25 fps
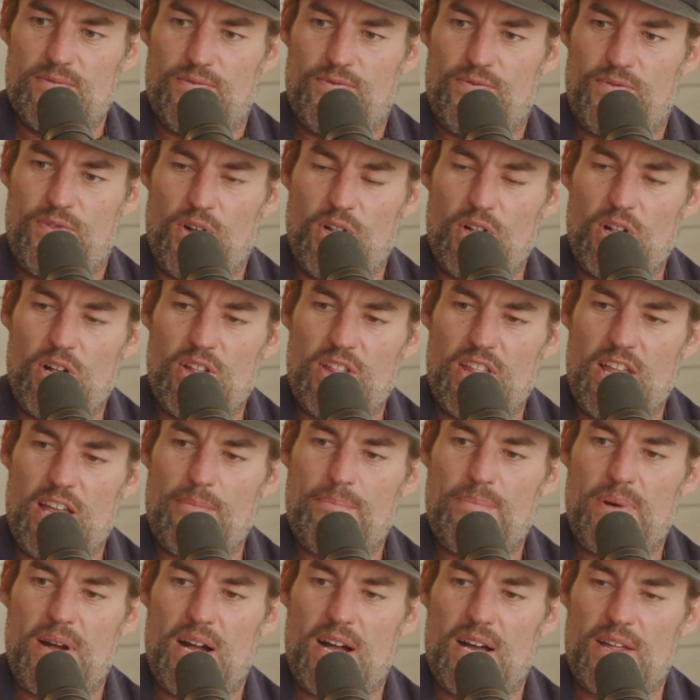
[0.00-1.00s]
follow
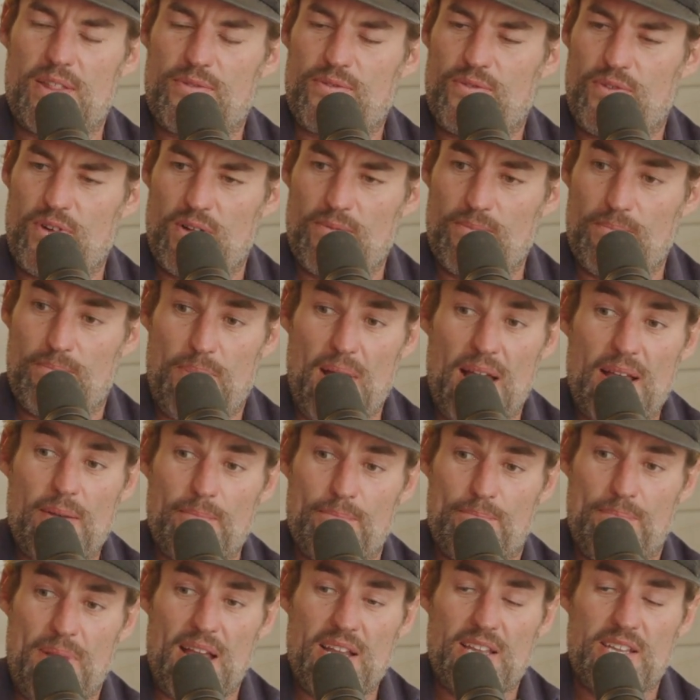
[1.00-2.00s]
that path.
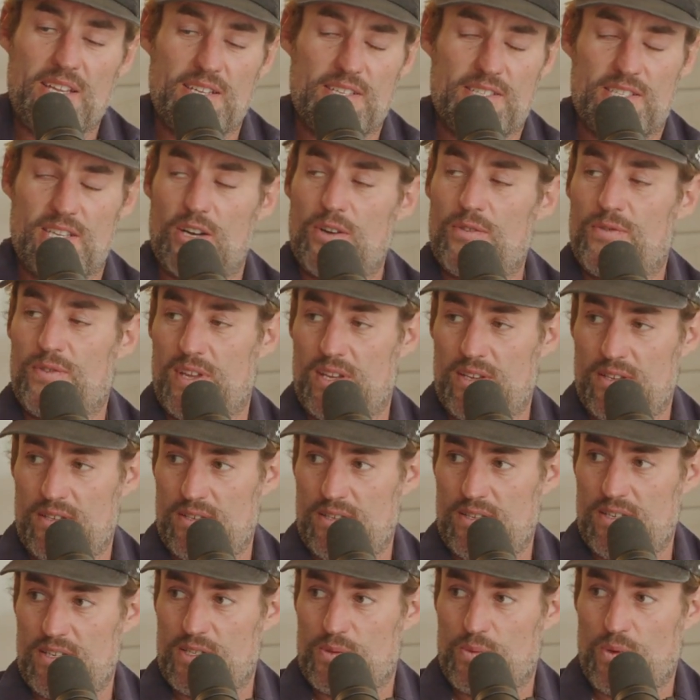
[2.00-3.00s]
Back yourself
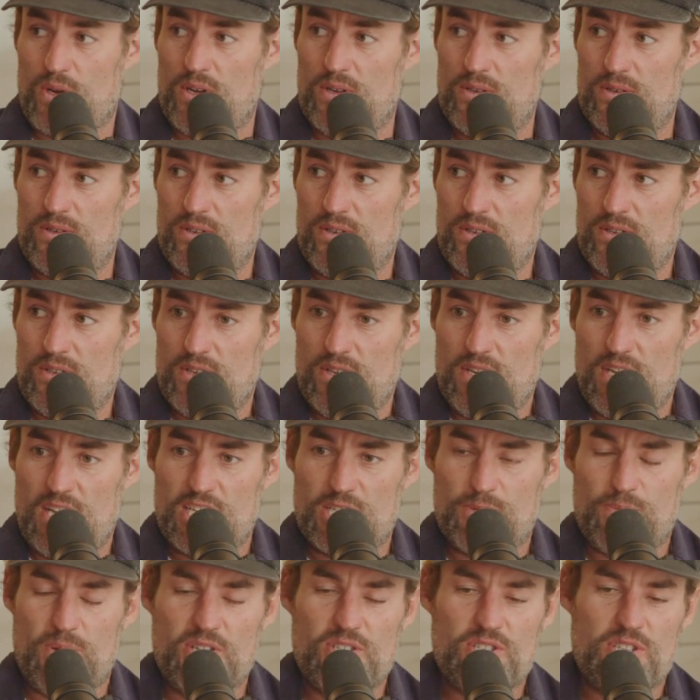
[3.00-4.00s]
in as well,
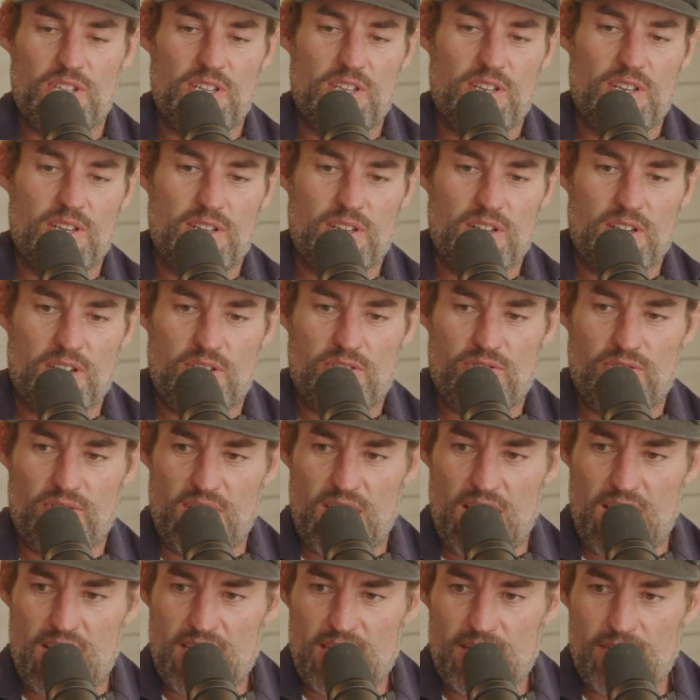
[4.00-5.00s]
especially in a
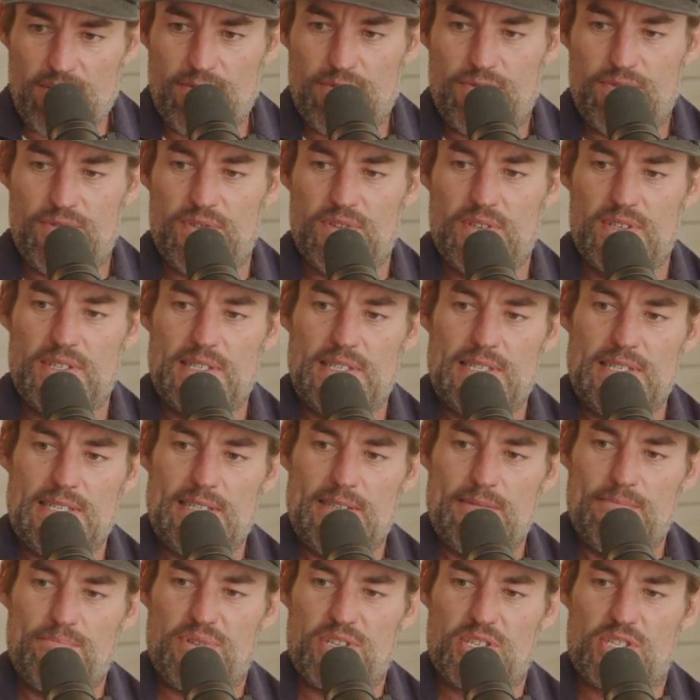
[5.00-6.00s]
creative
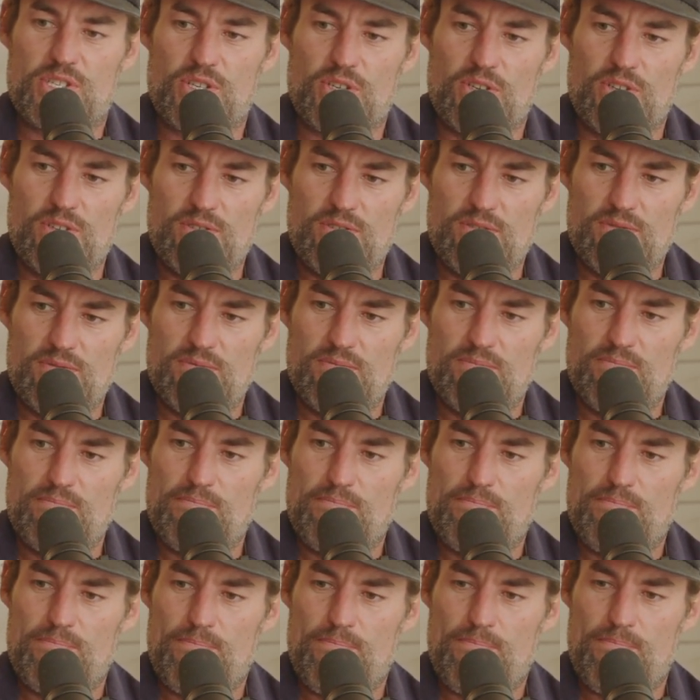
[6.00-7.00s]
pursuit.
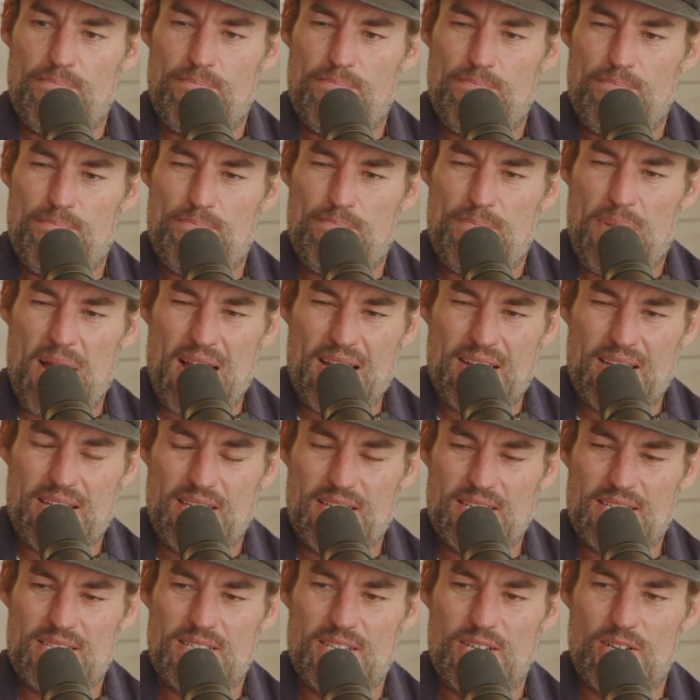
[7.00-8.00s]
Back
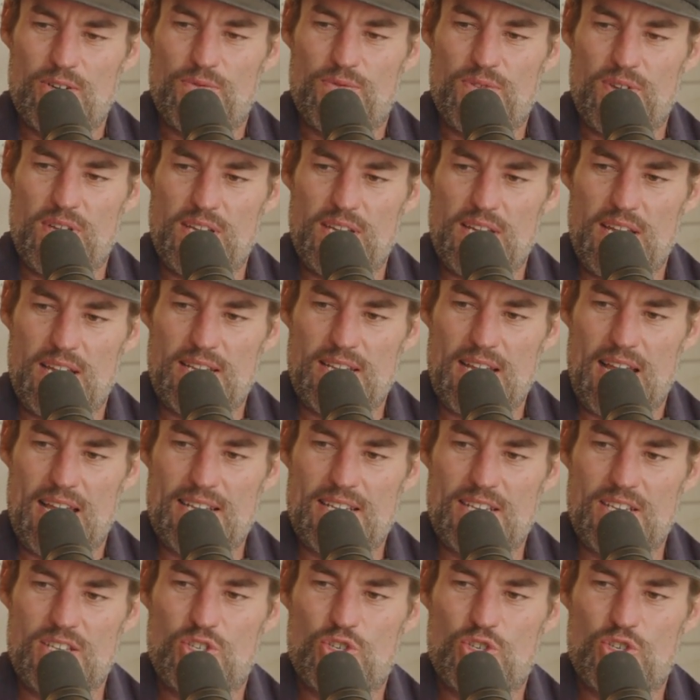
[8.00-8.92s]
yourself in and